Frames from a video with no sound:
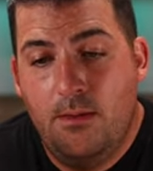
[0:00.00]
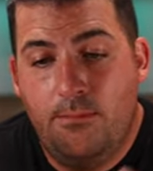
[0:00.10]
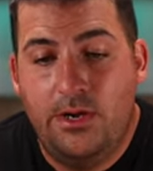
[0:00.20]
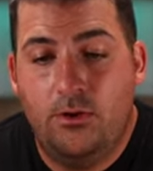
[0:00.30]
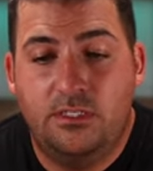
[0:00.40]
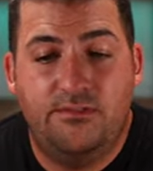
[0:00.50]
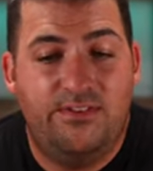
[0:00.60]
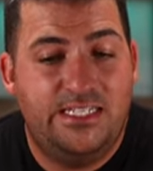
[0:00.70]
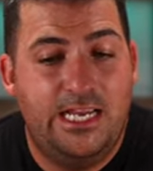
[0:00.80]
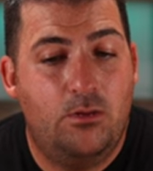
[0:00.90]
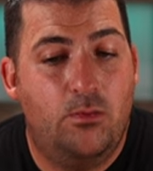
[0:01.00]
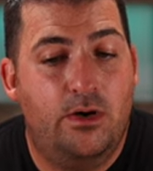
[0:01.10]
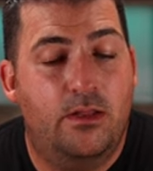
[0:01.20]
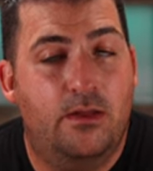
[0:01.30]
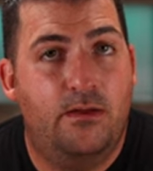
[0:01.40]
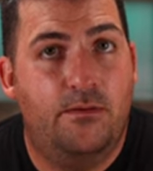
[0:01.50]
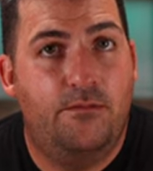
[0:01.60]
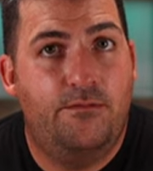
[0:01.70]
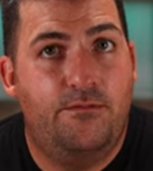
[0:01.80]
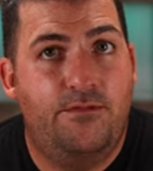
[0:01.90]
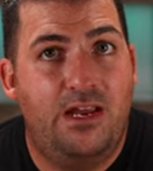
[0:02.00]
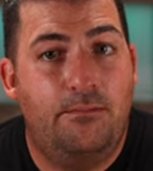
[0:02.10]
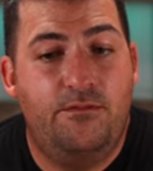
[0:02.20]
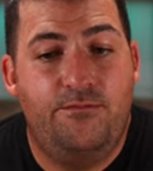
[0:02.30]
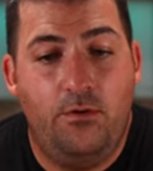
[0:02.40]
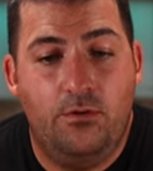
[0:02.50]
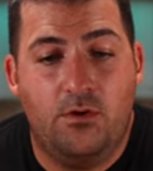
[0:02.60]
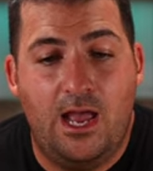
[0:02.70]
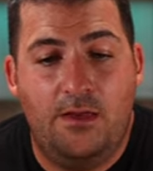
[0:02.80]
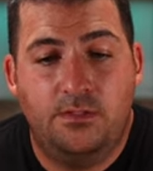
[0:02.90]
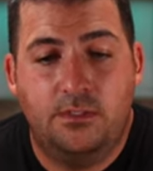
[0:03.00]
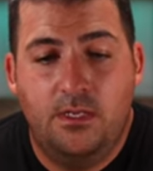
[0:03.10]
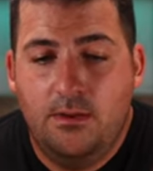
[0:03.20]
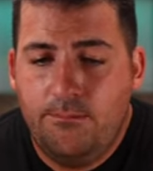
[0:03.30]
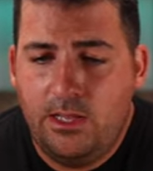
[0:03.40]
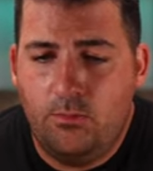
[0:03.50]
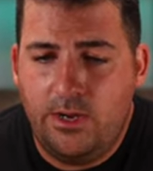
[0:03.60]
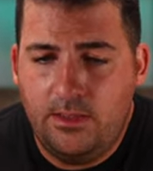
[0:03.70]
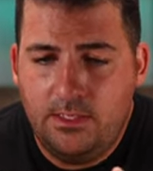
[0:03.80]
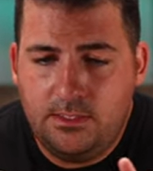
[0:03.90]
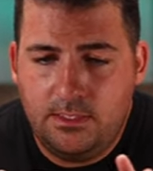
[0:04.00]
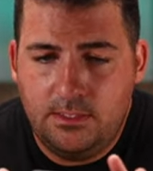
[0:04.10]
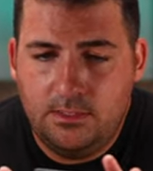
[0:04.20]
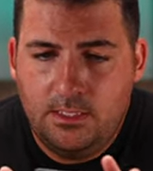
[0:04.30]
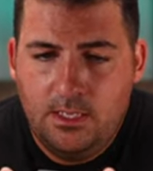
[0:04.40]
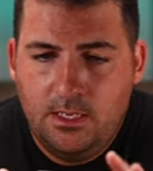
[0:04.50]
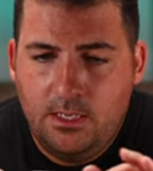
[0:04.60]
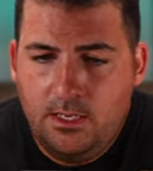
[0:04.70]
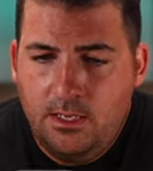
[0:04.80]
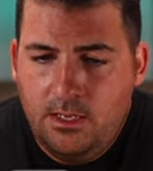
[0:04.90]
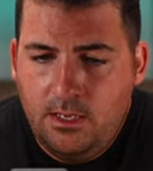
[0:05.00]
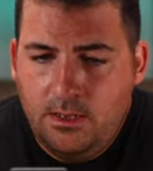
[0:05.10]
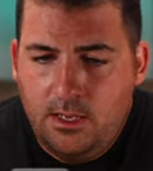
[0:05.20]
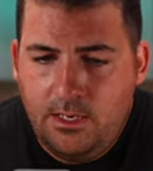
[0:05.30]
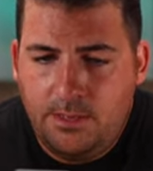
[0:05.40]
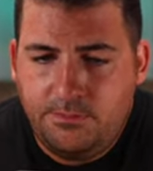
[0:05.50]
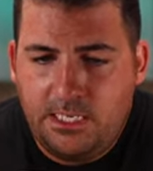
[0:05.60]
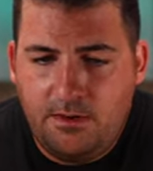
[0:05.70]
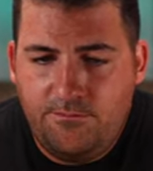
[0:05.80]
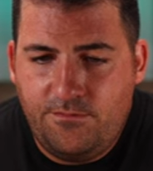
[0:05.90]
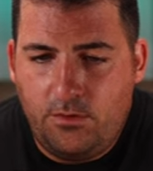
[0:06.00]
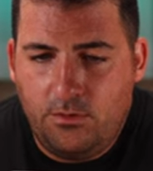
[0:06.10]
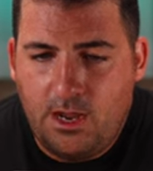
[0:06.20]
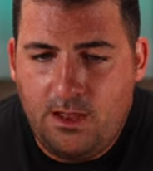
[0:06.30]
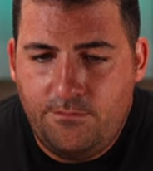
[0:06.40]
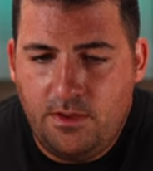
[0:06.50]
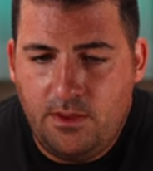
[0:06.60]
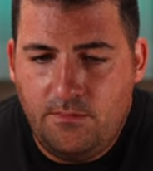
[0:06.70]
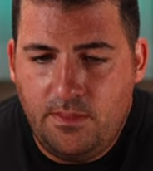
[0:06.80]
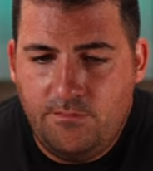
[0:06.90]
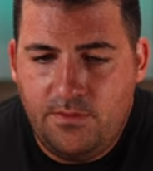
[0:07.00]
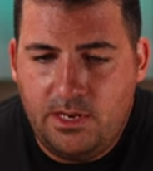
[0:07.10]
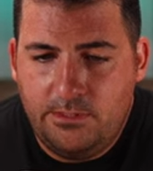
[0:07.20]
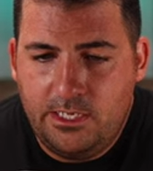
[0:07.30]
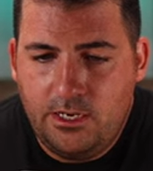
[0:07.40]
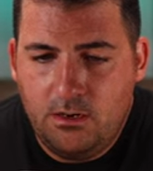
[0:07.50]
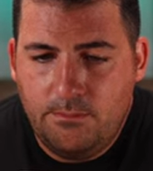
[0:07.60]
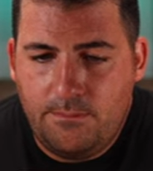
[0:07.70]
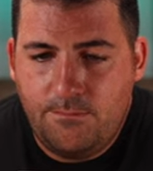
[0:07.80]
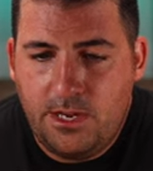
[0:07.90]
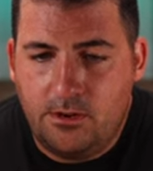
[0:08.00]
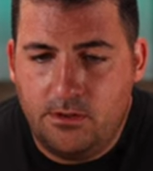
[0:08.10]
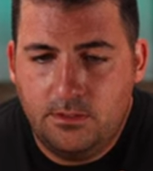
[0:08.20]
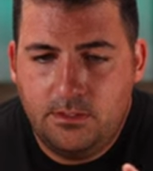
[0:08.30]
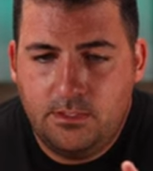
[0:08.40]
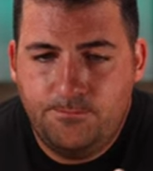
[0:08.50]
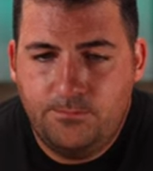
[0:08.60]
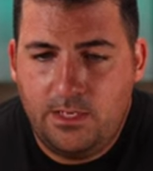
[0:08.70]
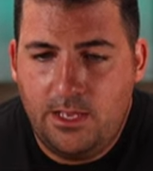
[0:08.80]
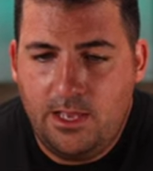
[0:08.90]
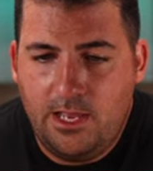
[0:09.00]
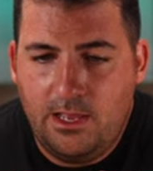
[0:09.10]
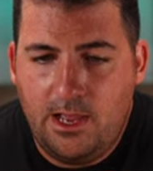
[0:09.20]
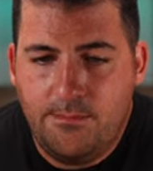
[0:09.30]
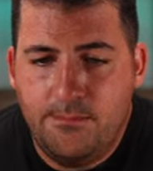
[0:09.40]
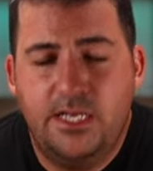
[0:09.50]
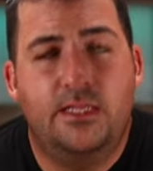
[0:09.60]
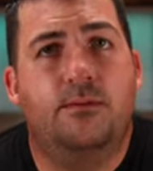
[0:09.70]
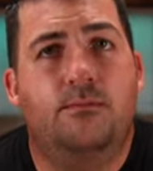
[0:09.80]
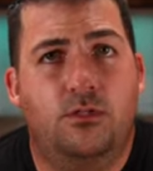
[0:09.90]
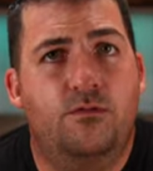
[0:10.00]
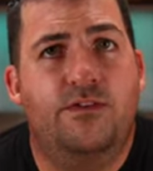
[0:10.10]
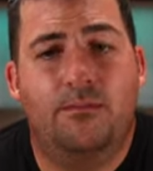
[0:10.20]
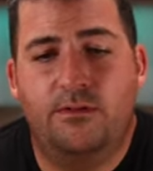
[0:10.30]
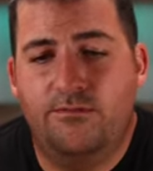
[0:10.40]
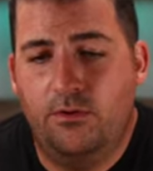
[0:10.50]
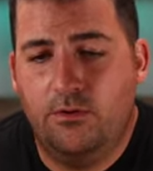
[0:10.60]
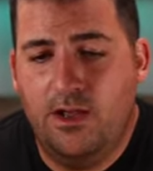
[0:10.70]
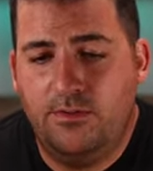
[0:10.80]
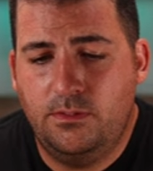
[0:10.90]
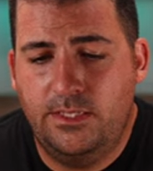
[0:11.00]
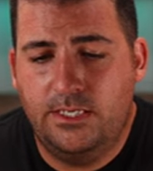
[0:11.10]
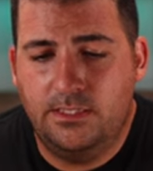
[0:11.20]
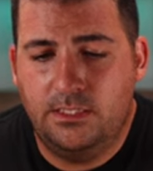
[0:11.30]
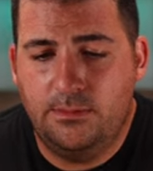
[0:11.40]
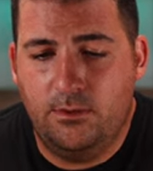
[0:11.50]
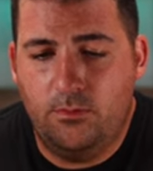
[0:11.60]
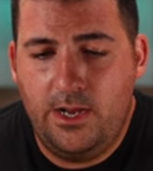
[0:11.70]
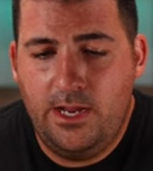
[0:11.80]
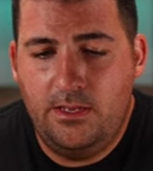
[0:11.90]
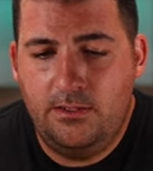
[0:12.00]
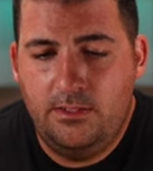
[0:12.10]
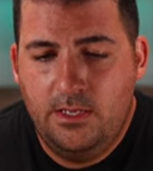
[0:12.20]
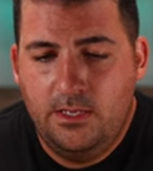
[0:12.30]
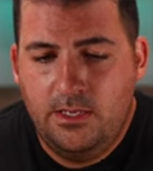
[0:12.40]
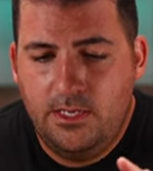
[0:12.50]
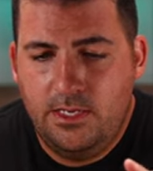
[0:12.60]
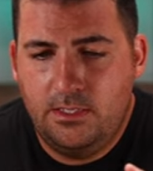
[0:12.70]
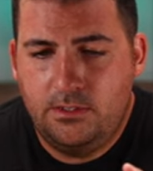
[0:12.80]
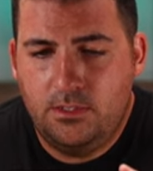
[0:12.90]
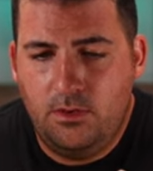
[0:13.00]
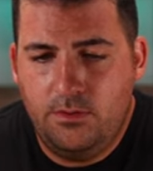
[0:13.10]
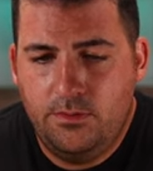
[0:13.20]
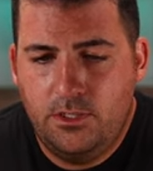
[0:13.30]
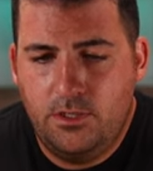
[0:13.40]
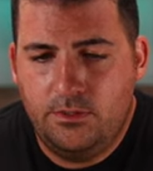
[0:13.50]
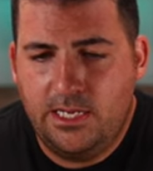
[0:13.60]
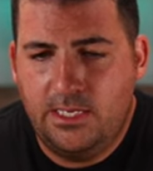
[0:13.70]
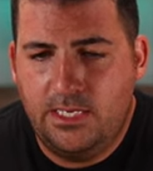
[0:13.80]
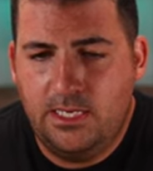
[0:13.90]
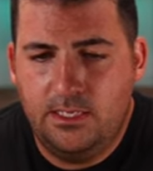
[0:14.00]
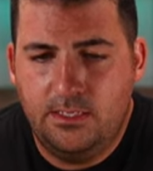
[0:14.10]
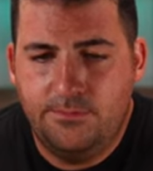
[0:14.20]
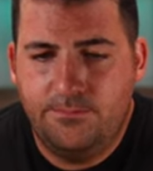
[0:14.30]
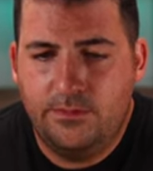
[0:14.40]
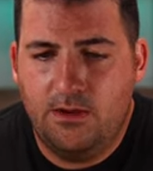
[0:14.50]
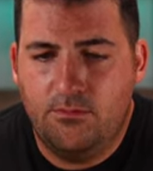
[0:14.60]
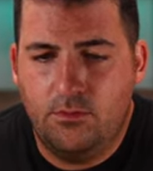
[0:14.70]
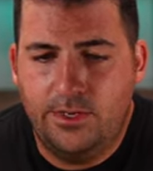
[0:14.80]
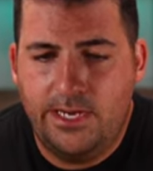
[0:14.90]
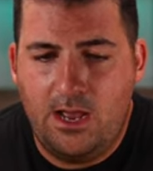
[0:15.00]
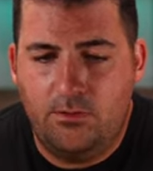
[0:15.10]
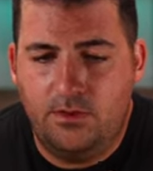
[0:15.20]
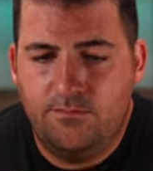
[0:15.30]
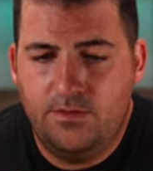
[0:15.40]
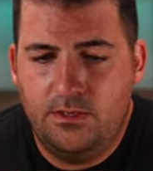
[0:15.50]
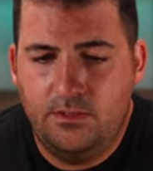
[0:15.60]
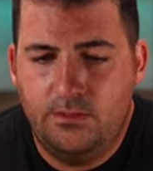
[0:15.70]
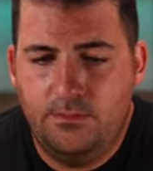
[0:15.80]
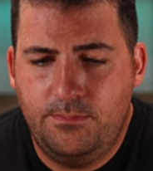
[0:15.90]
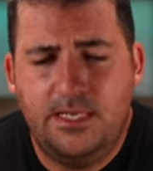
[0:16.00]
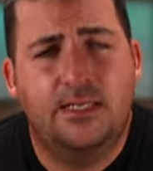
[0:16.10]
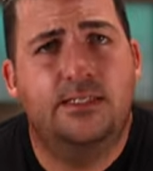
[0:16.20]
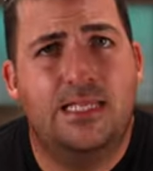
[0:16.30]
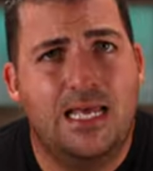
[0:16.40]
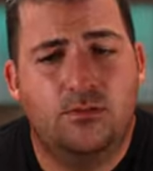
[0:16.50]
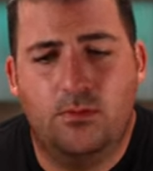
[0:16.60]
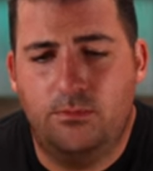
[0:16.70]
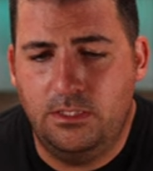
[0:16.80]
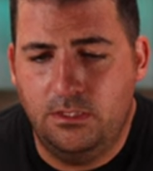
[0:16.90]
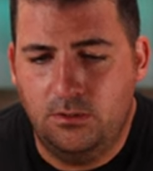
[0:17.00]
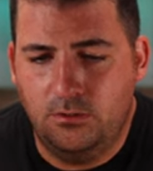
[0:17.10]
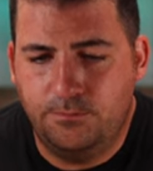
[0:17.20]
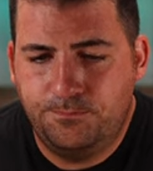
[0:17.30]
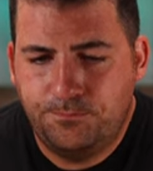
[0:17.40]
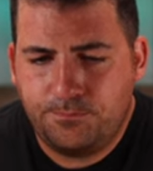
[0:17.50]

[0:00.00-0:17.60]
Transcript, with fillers: But notice if I take one of the family photographs, by the way, this is an updated photograph of the family here, my parents. Uh, I made them do family photographs because it's been a while. And so, you know, kind of getting everyone out in the field because that's what we do.